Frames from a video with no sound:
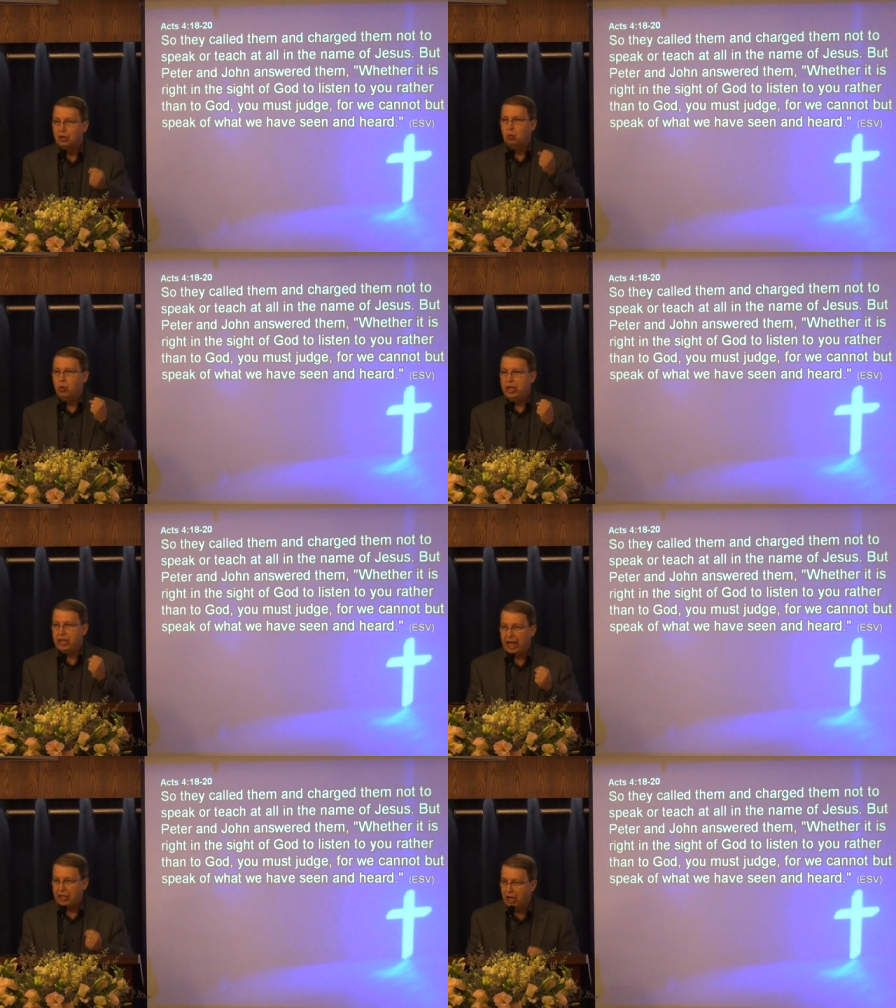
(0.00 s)
We
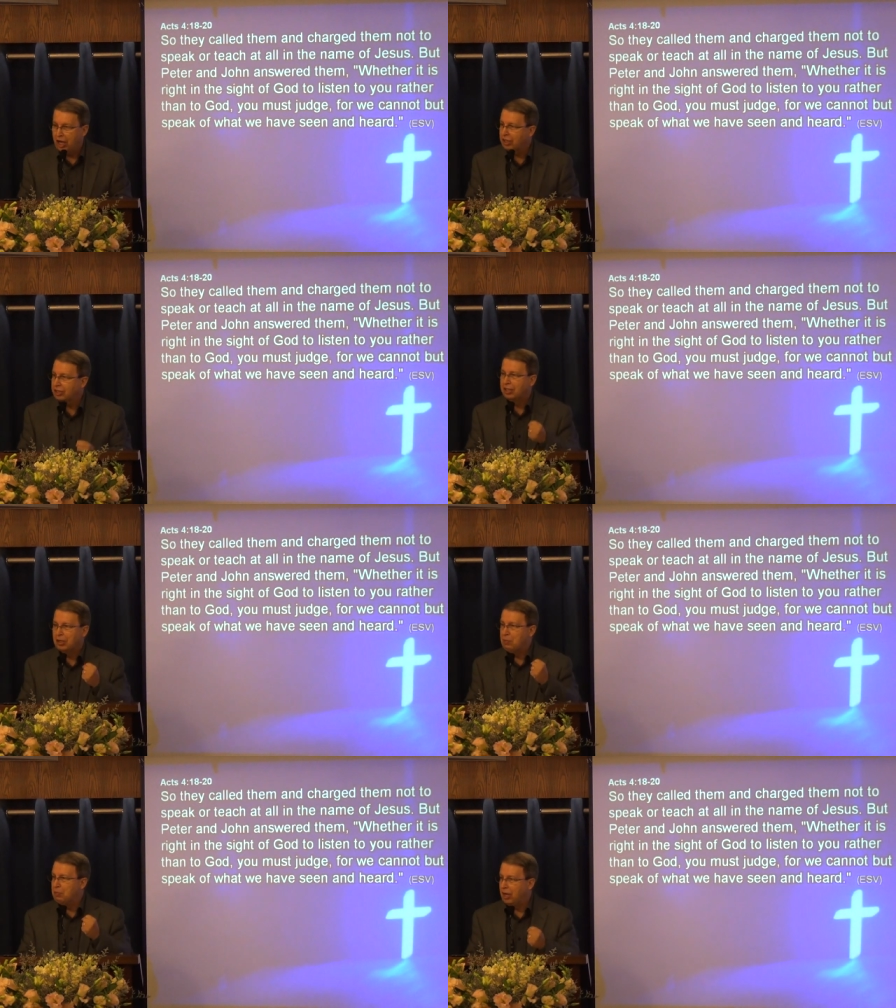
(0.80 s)
cannot
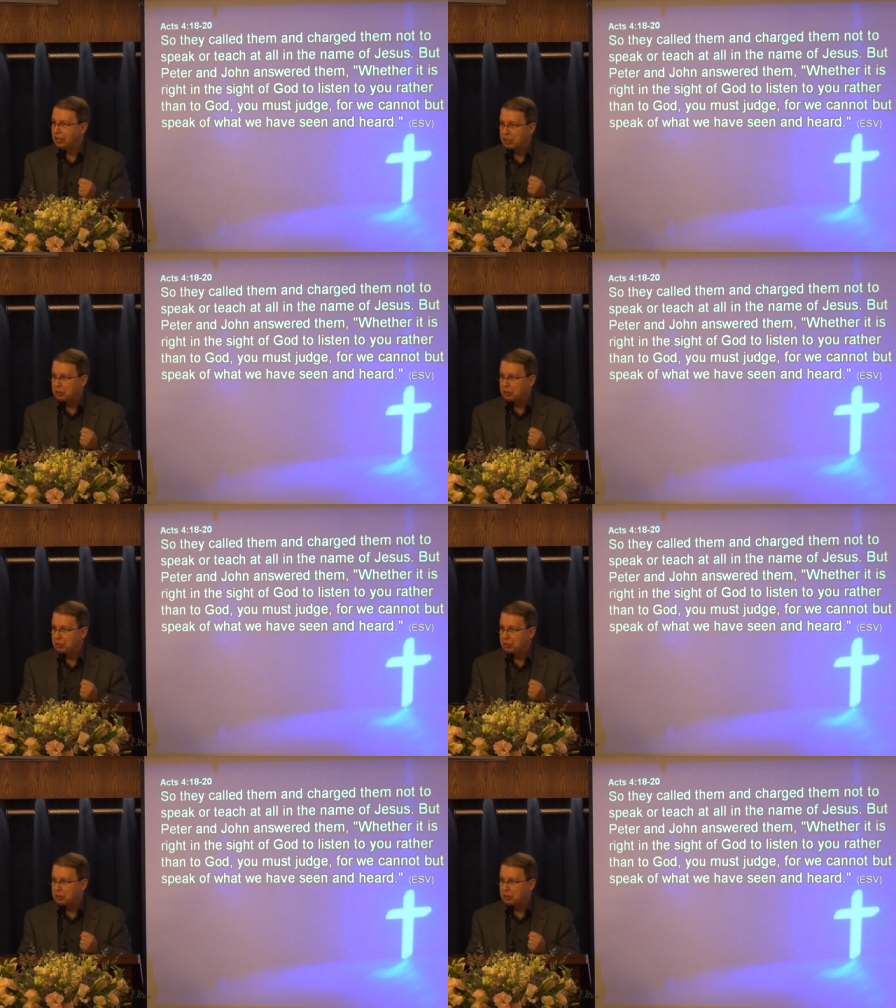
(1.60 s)
but